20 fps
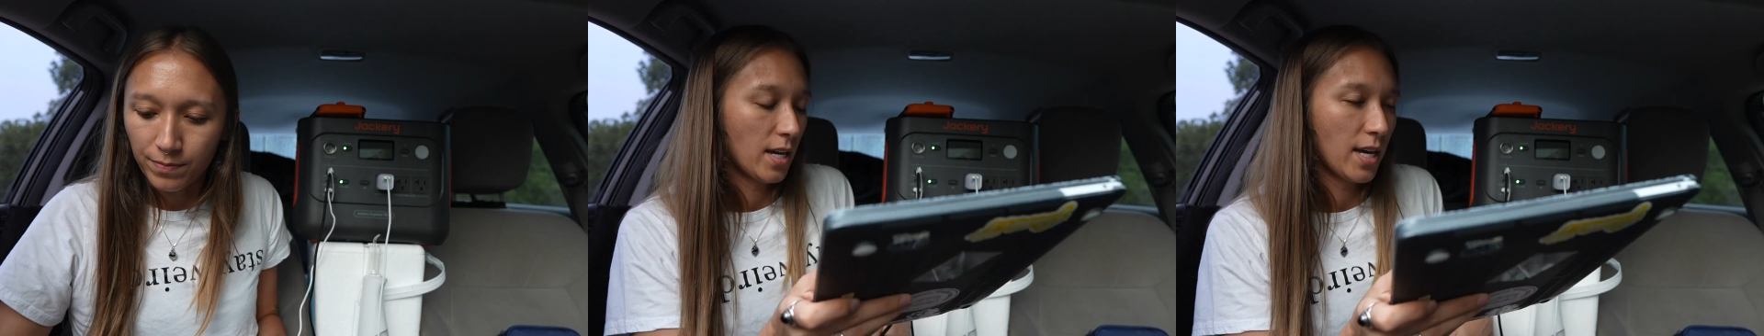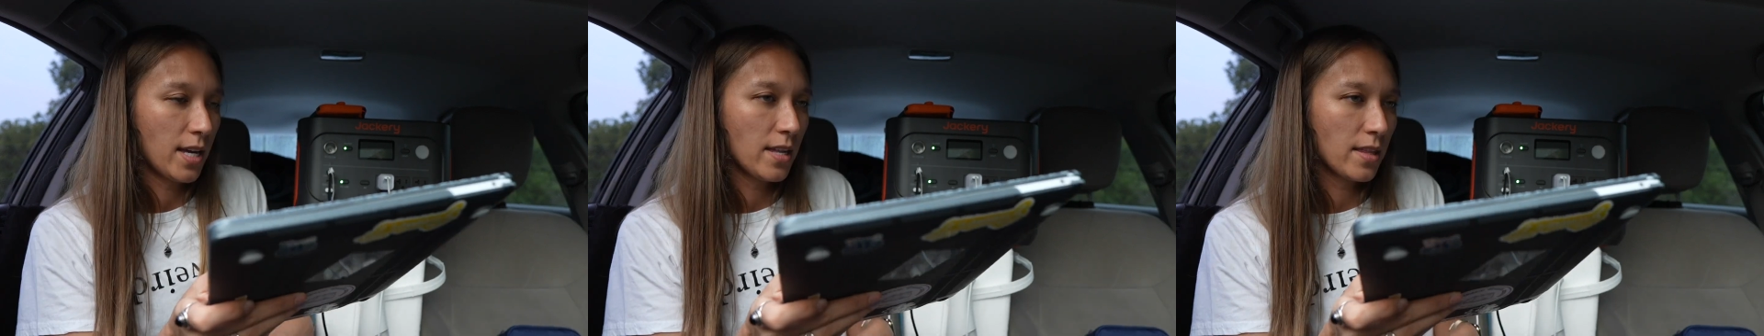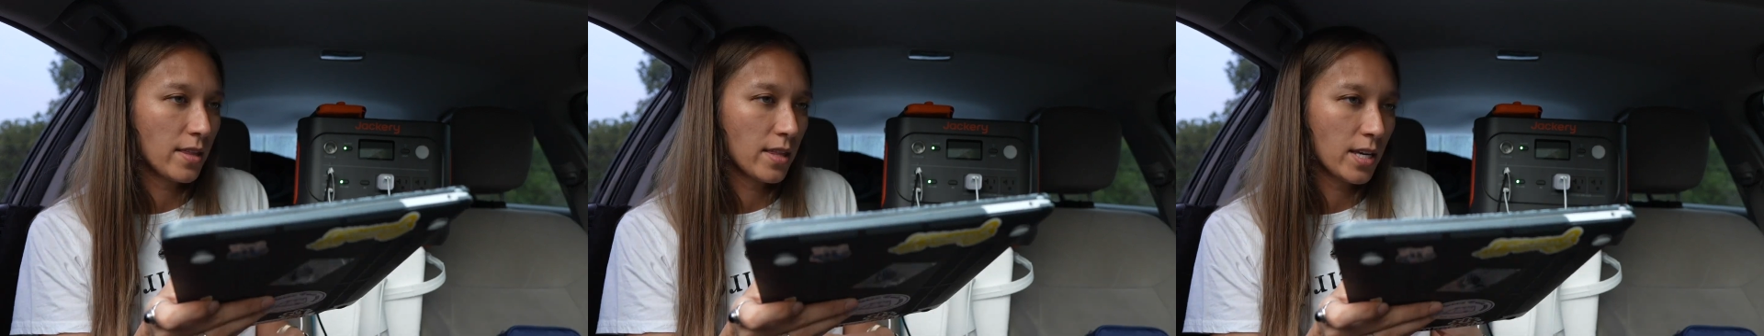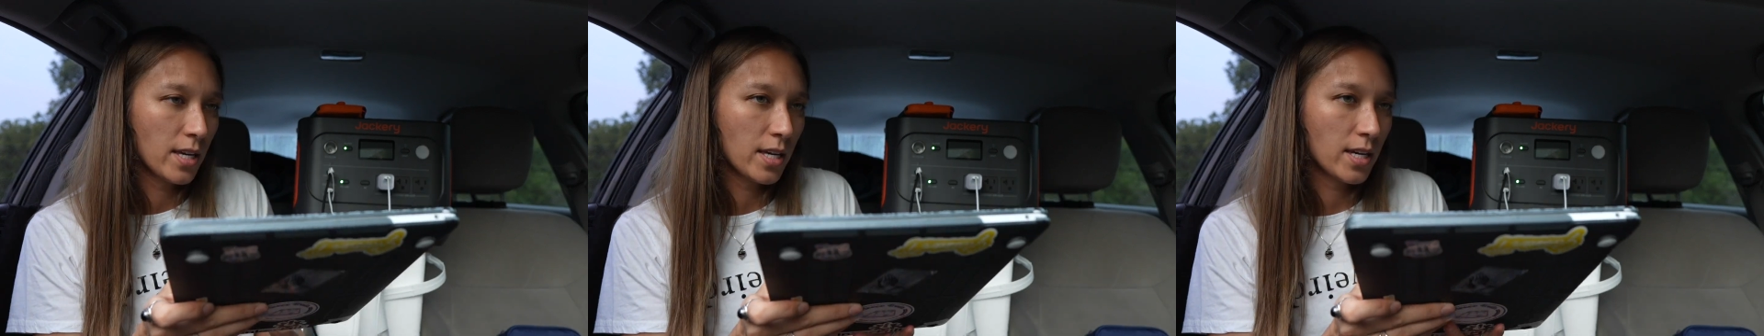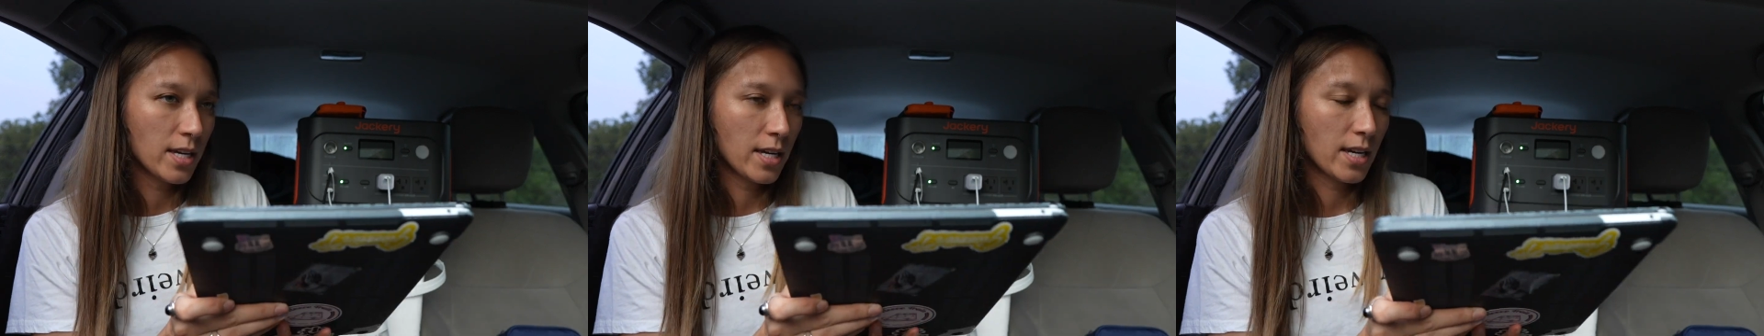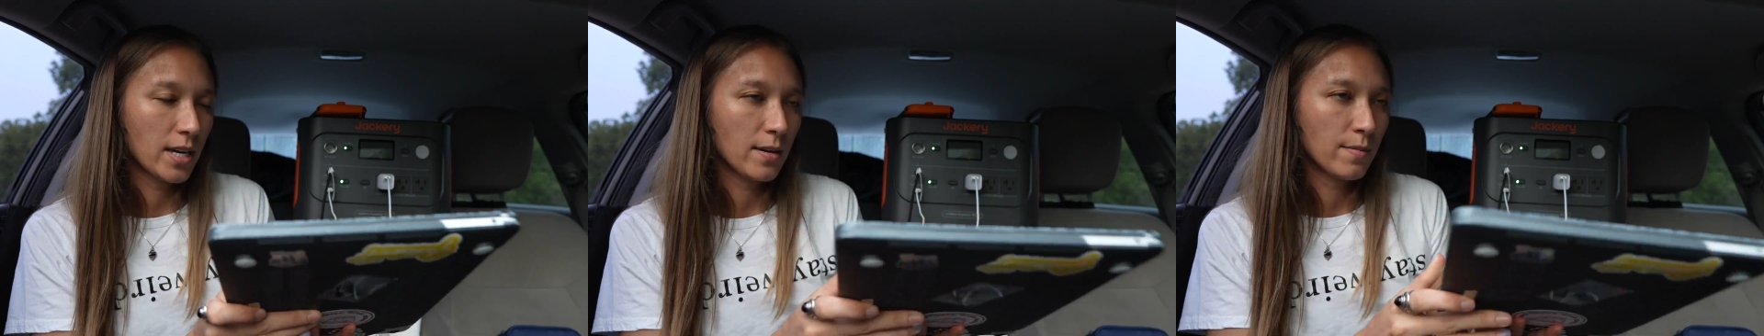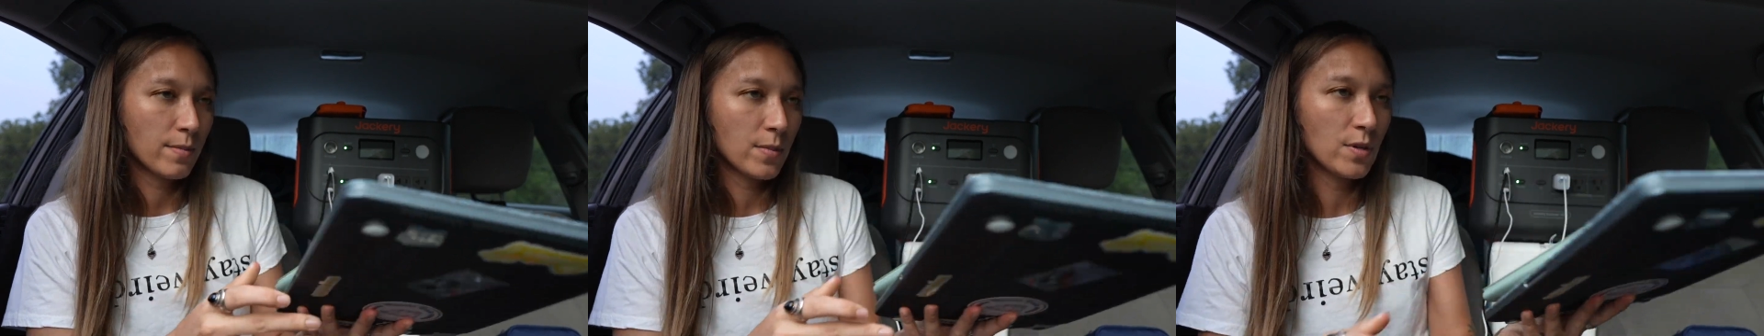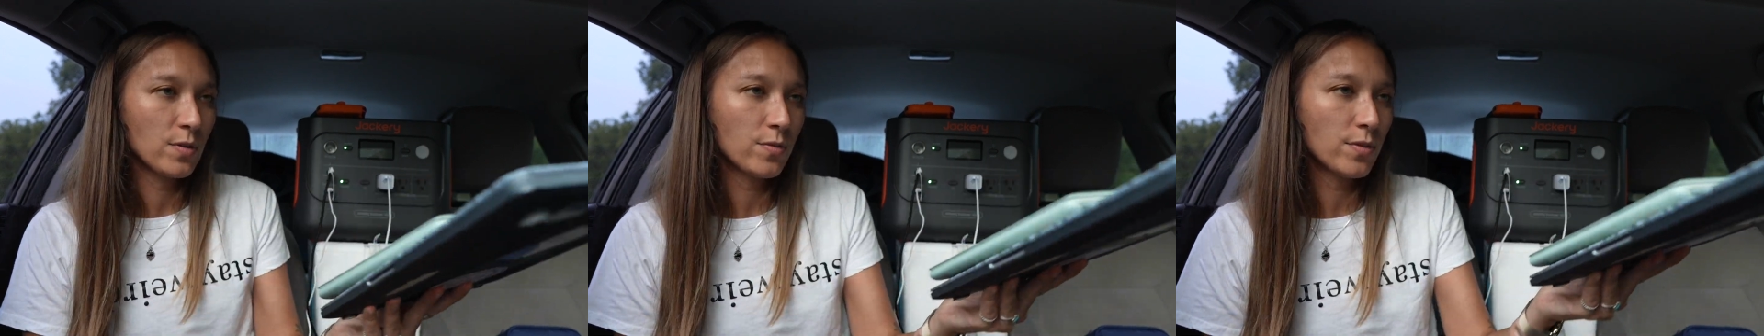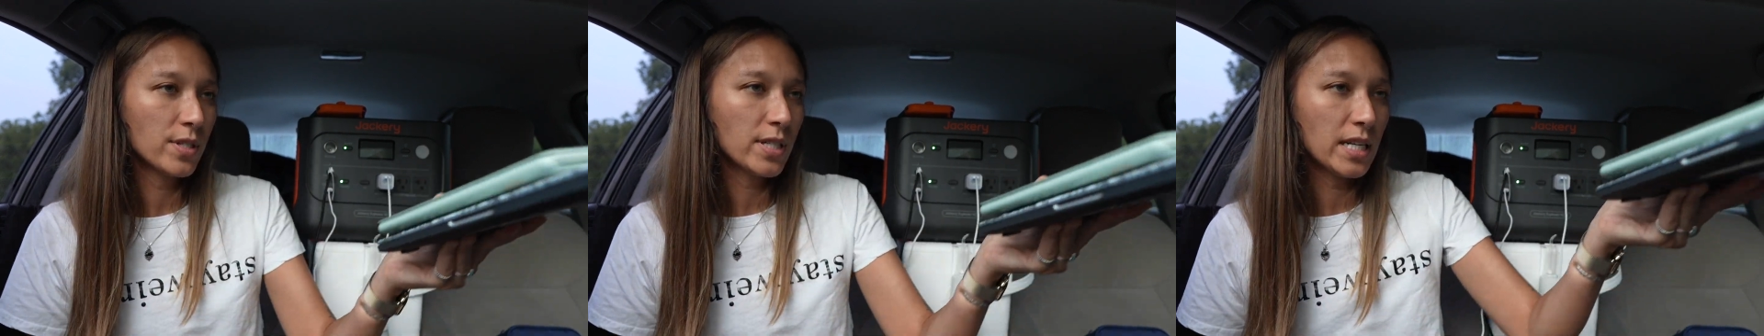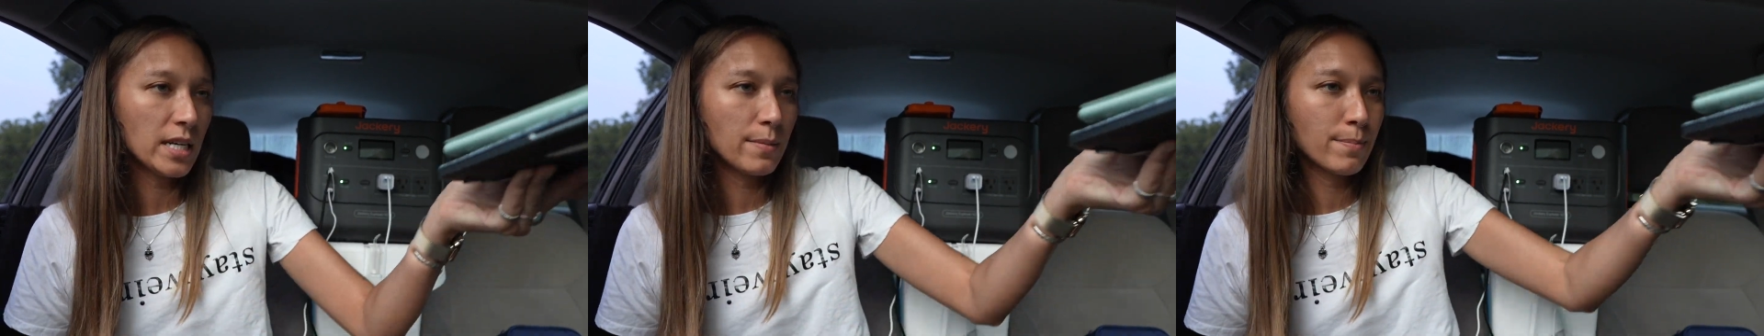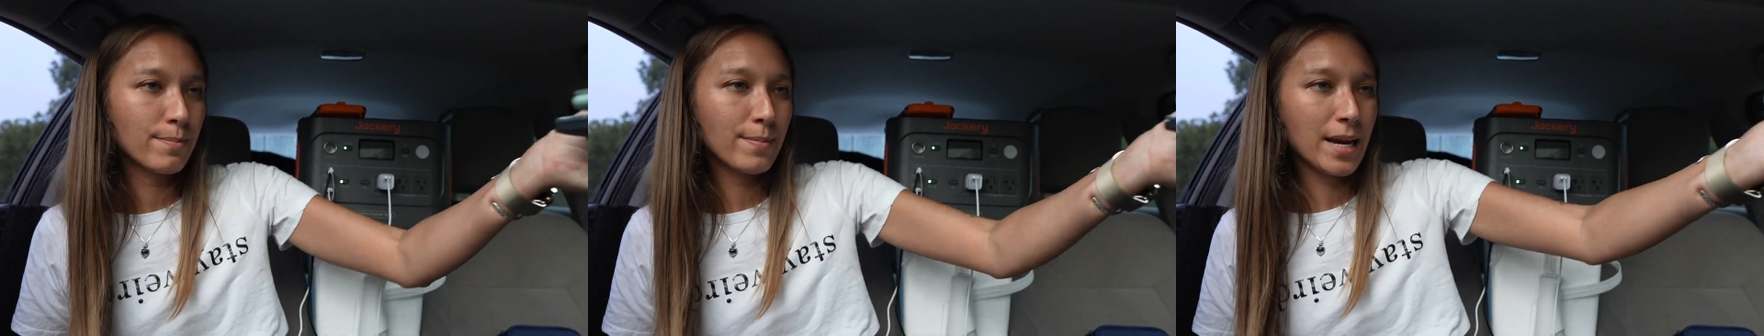I think I'm losing